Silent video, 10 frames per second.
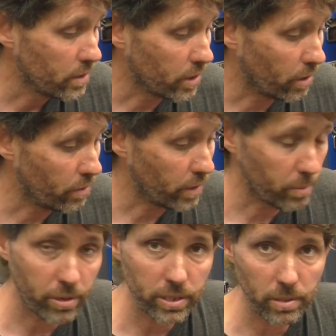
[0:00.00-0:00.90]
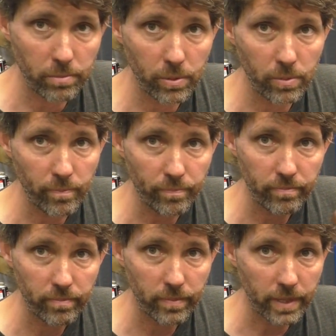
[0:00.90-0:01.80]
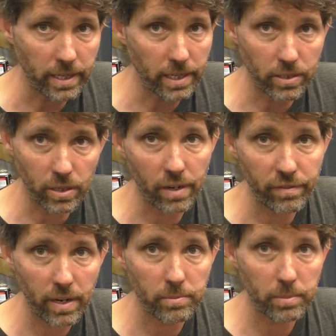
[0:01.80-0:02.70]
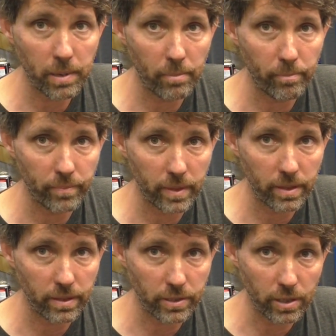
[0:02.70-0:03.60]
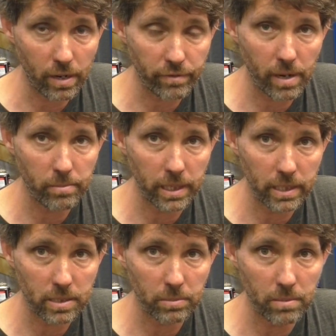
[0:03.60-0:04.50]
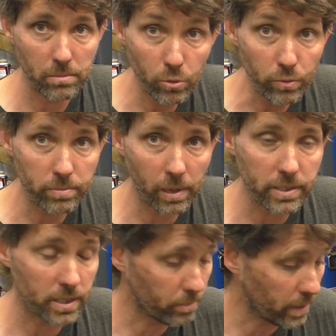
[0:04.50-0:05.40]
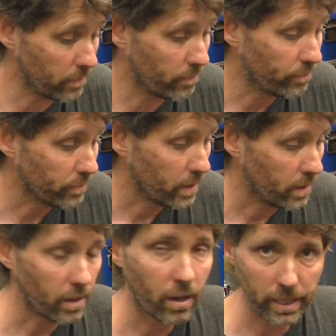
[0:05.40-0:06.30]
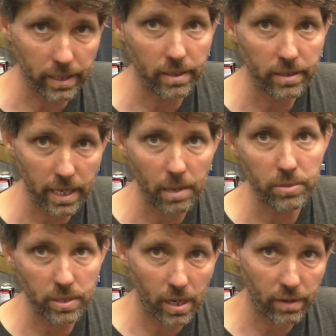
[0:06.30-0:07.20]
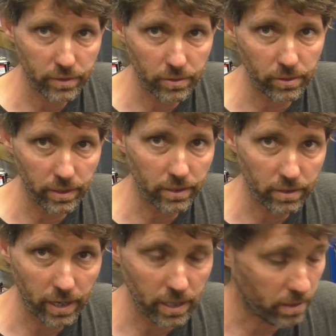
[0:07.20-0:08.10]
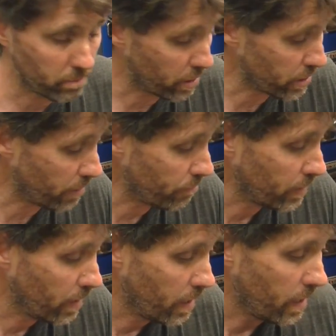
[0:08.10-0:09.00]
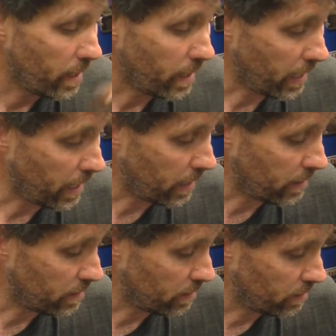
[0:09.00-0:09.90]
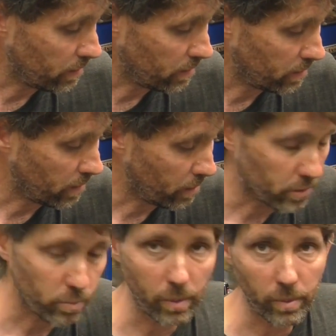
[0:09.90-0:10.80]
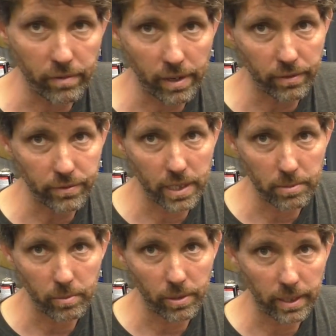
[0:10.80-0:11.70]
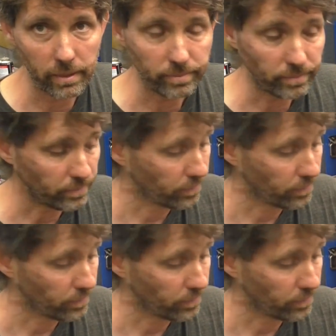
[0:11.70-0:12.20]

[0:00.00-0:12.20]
So they're pretty simple. They need a diaphragm to pump. The diaphragm needs to be moved by something, i.e. camshaft or the crank pressure, and those one-way valves need to be working.